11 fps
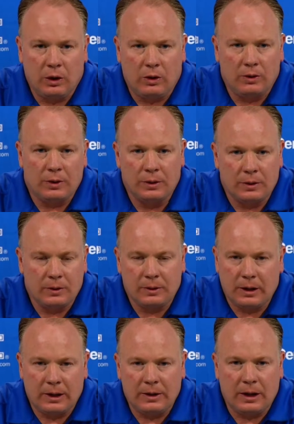Well,
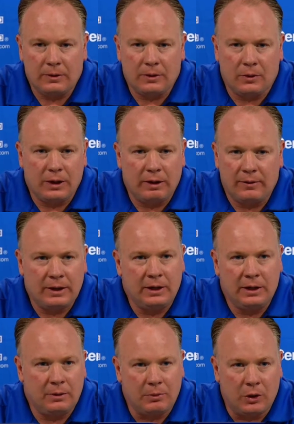I don't have
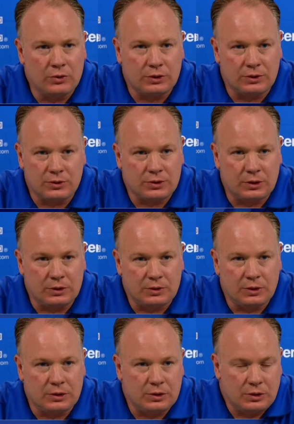any emotions
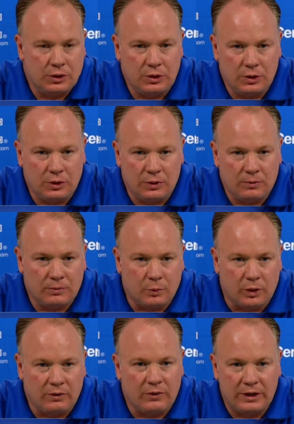
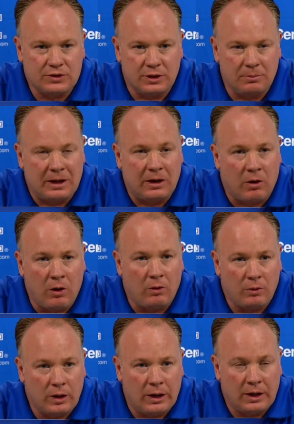with facing him at
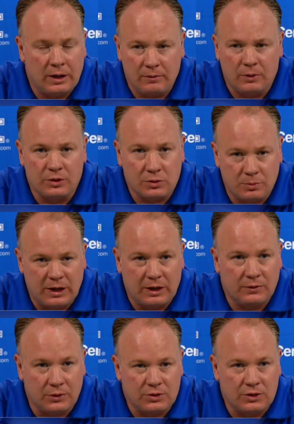all. I have
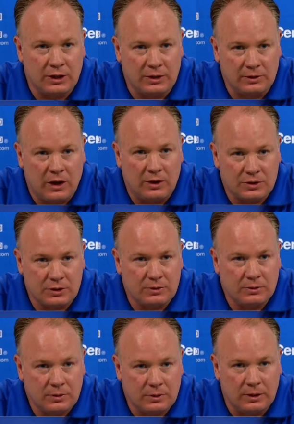respect for Shannon Dawson,
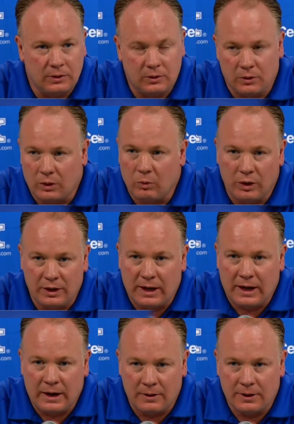or I wouldn't
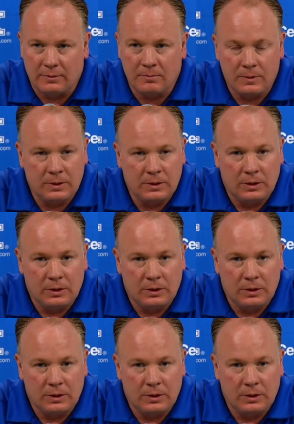have hired him.